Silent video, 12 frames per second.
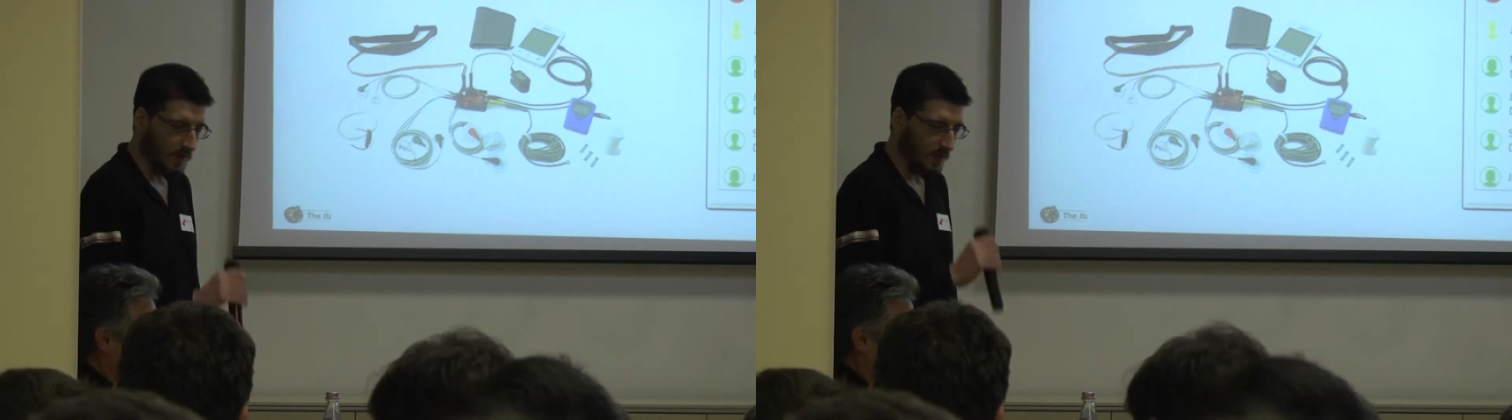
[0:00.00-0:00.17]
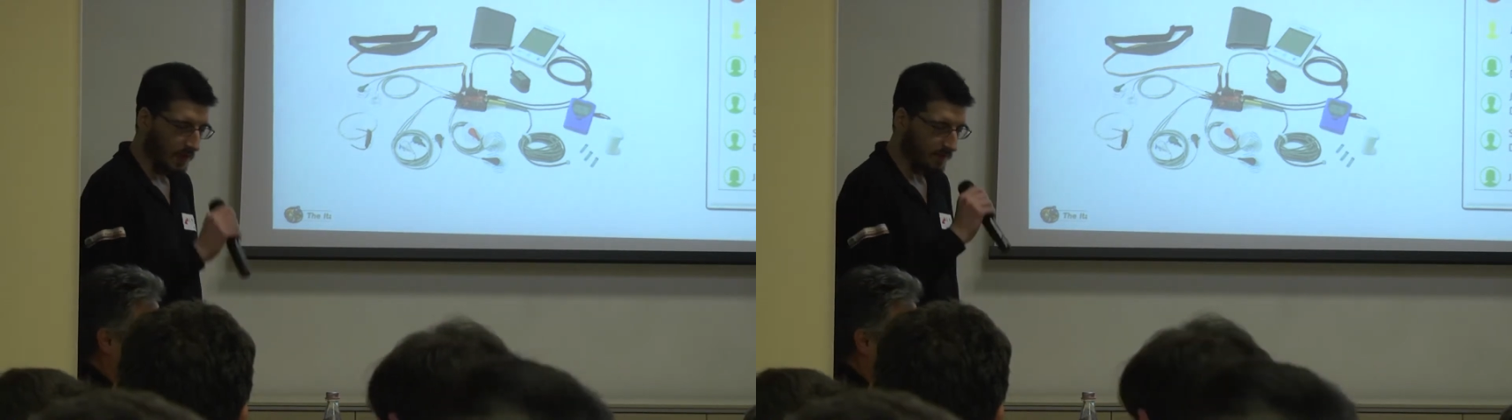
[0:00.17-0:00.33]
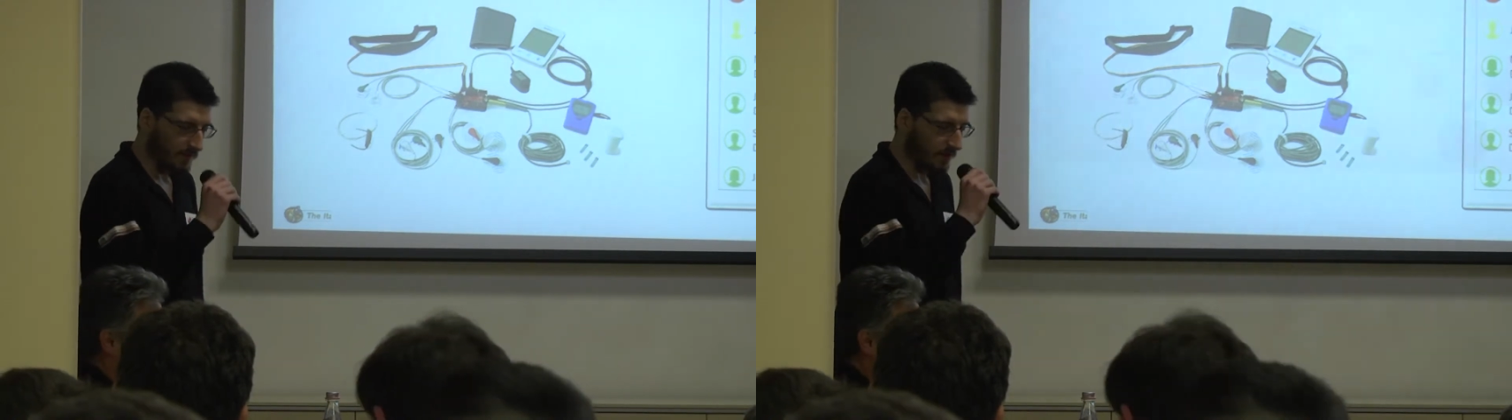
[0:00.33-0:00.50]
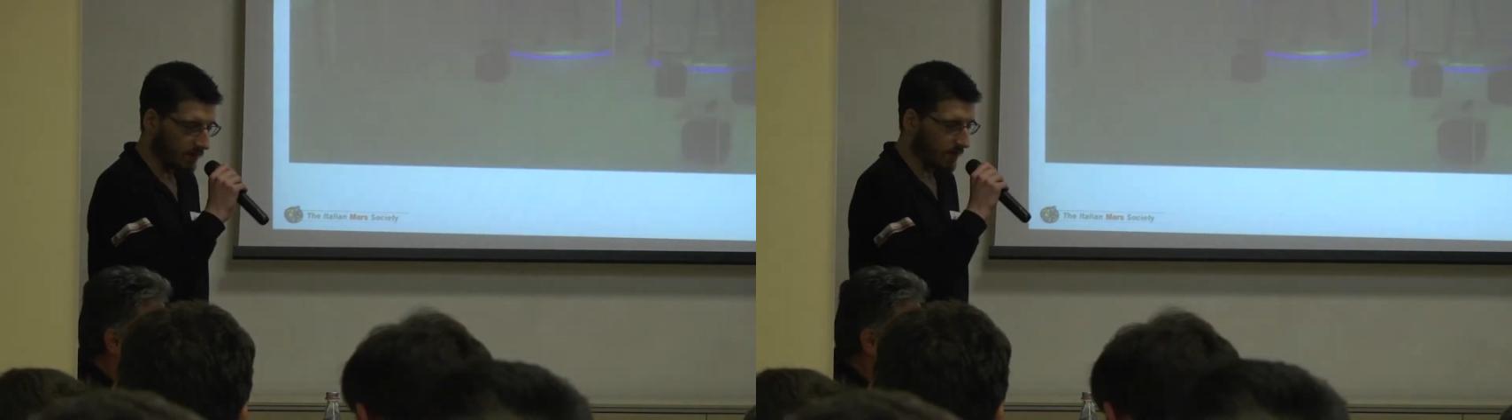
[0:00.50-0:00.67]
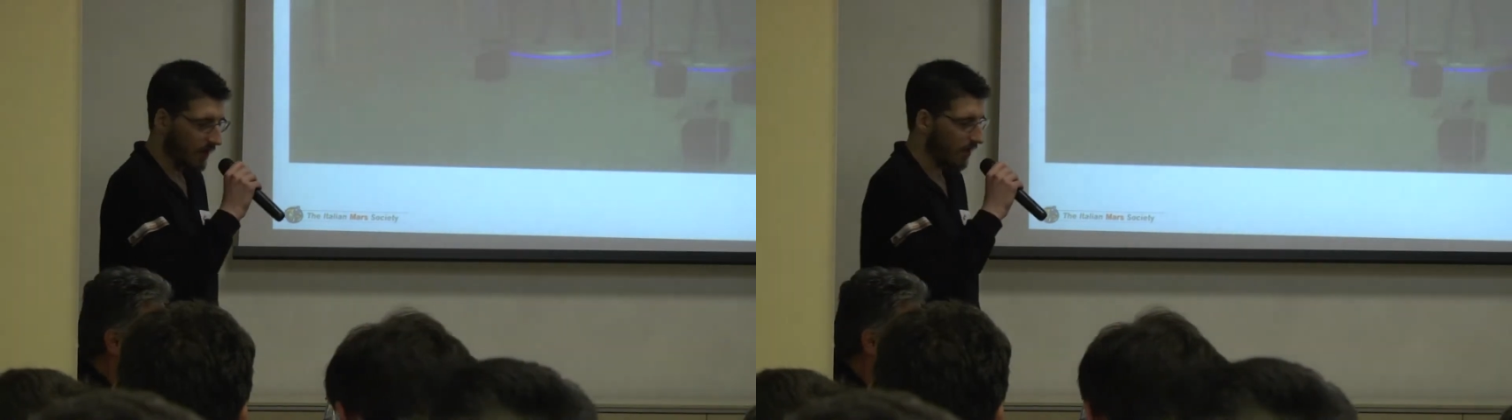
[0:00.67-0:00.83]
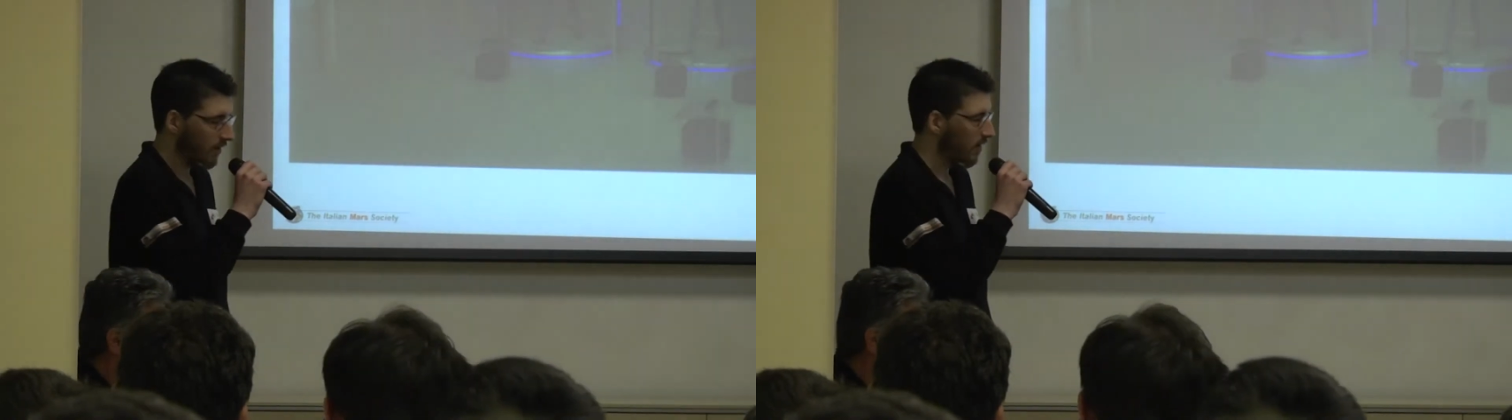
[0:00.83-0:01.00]
And there's also
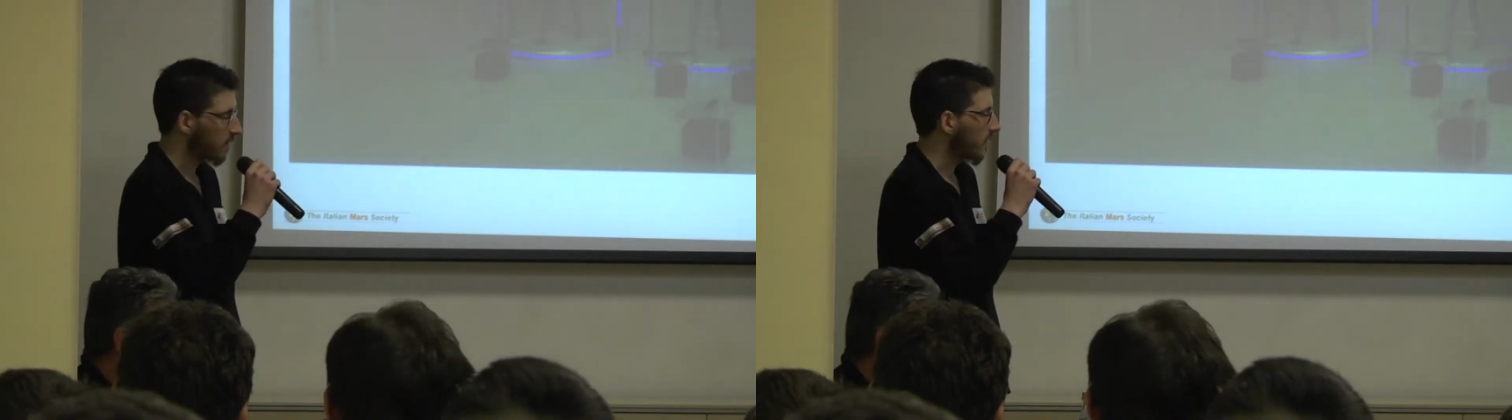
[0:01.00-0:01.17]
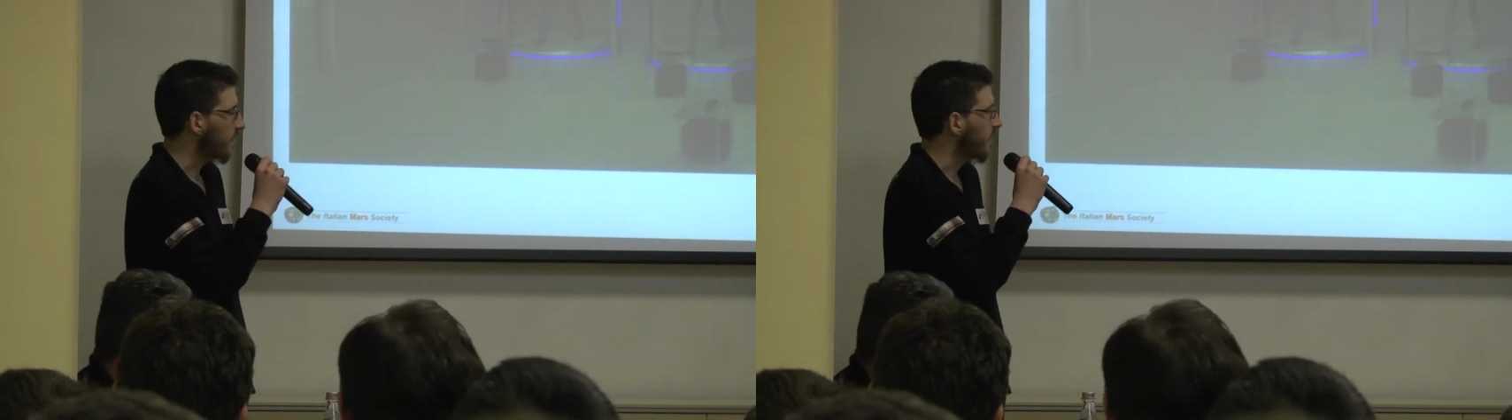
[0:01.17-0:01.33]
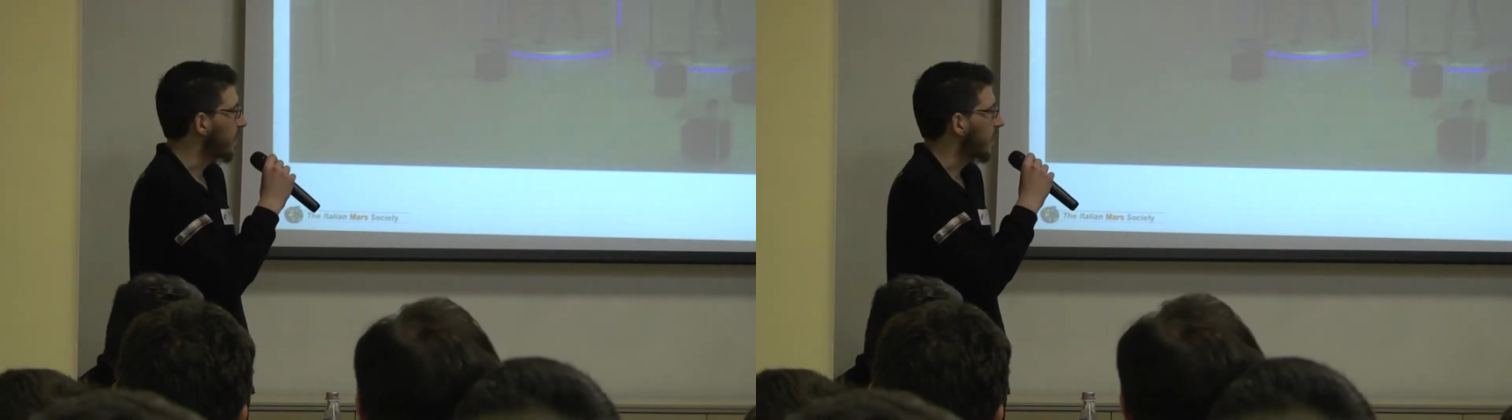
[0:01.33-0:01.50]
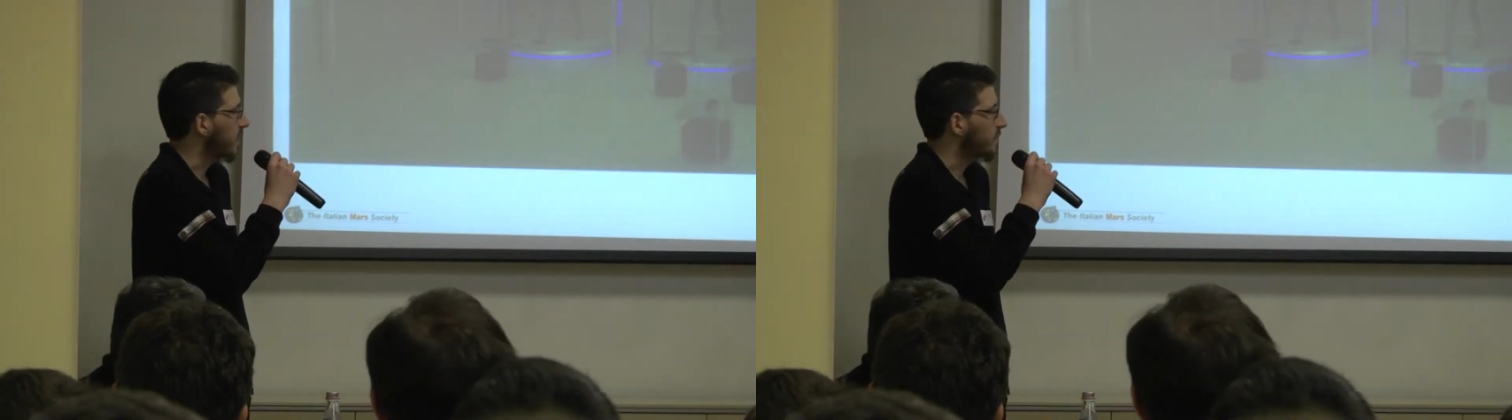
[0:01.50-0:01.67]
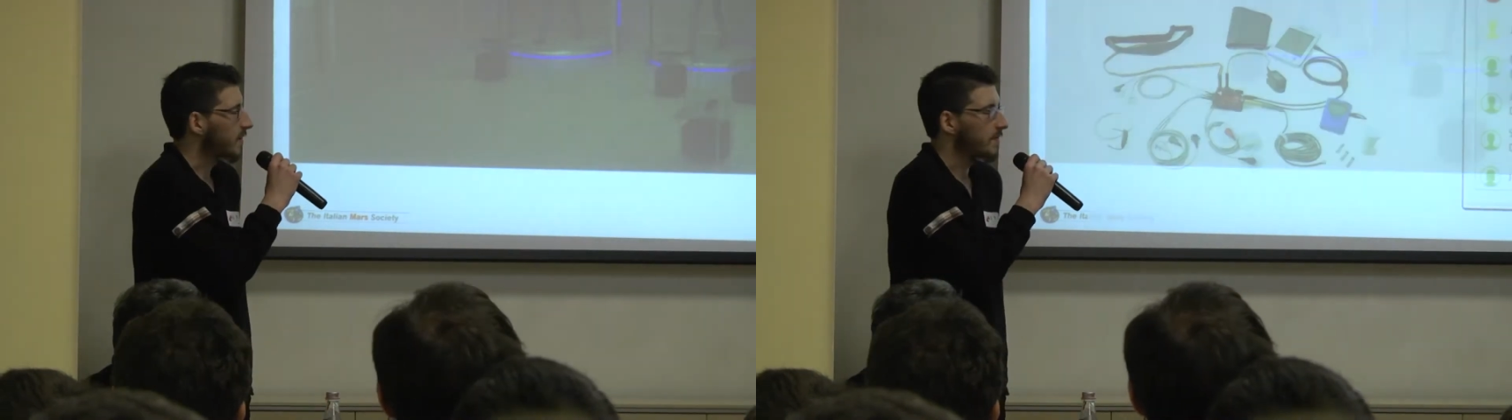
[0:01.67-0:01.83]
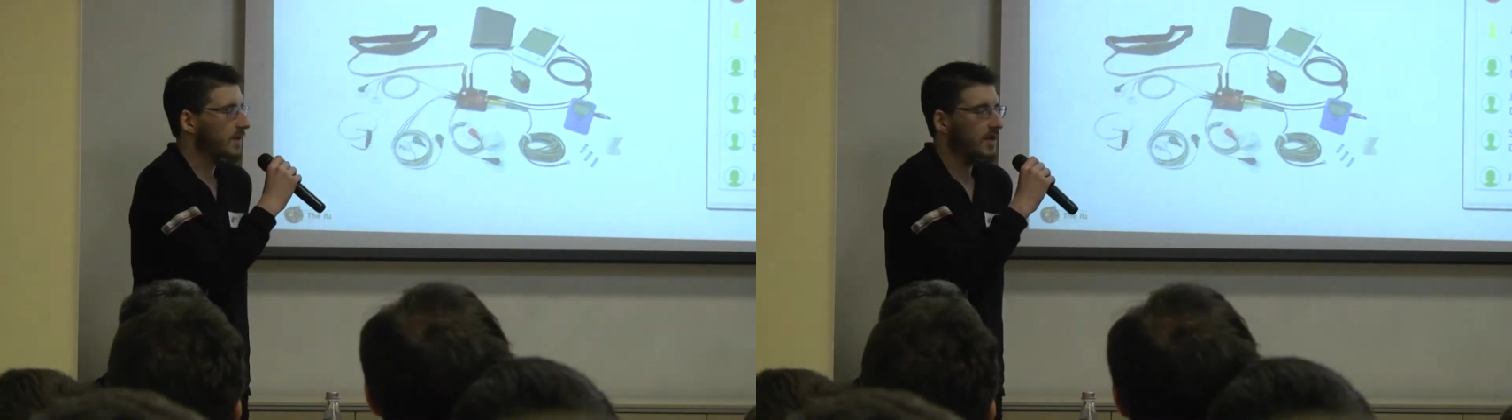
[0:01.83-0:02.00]
like a lot of
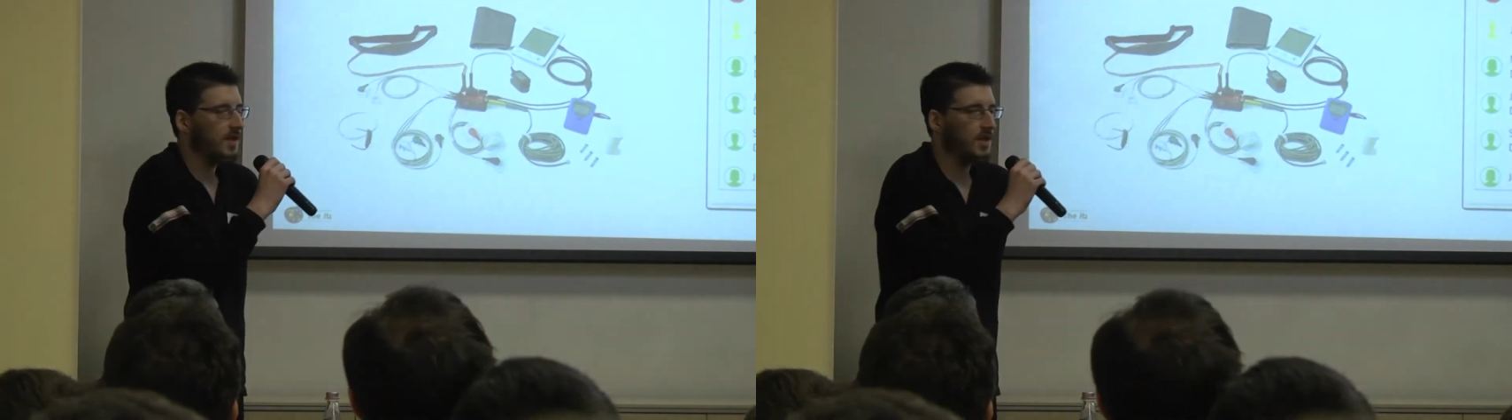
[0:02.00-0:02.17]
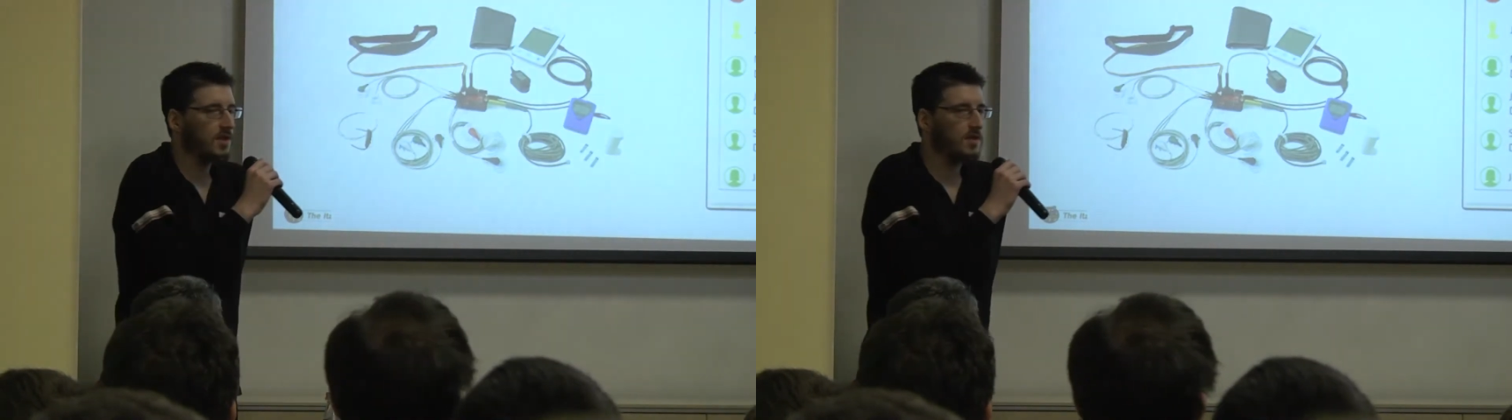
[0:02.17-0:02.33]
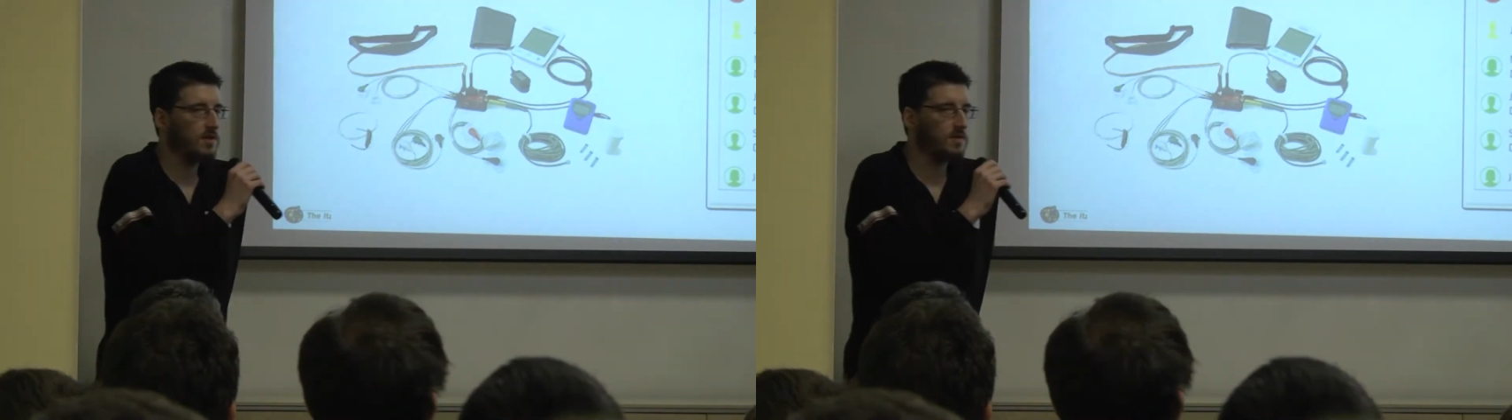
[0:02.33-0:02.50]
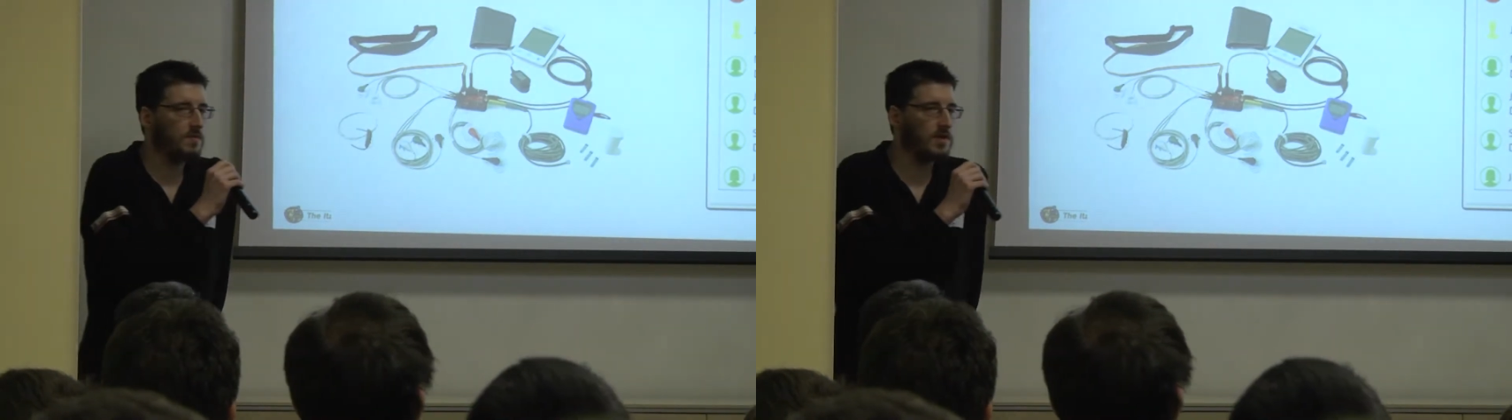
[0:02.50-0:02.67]
experimentation,